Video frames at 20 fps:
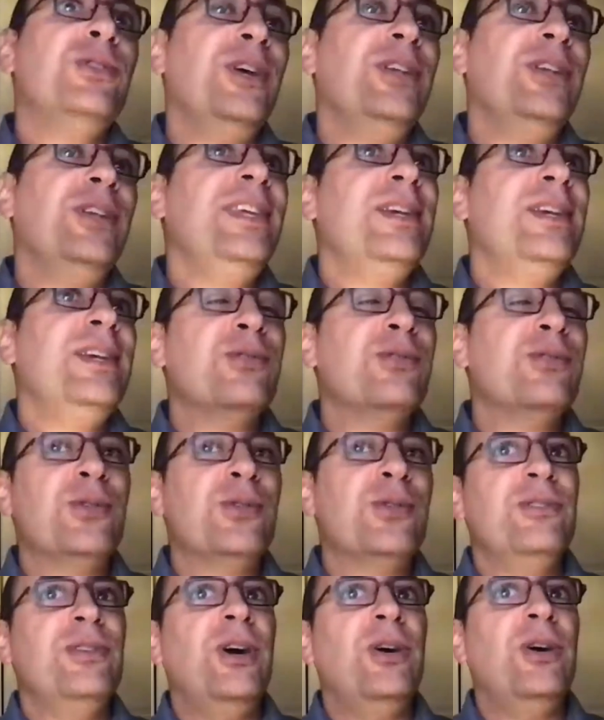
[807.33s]
to study,
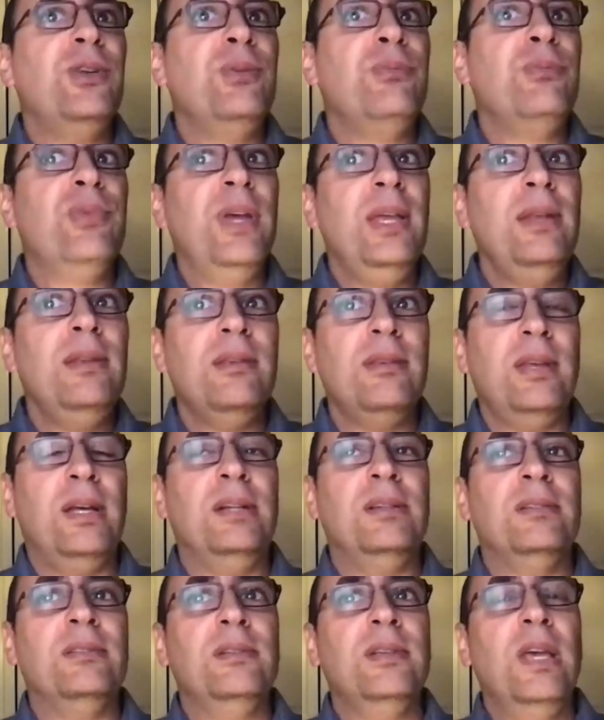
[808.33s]
of course, now the
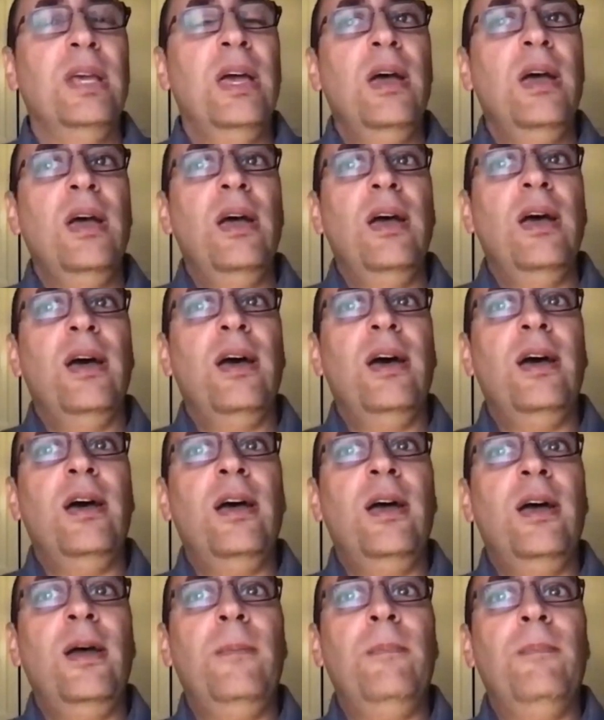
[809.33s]
brain cells
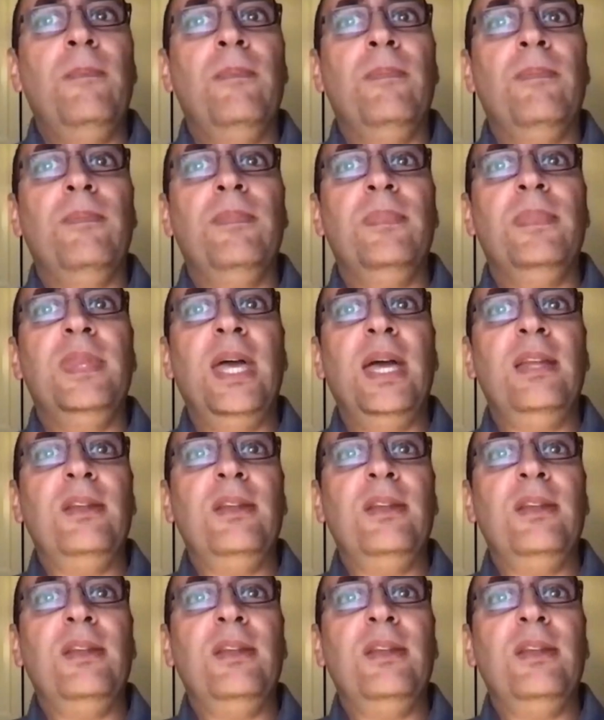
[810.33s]
um,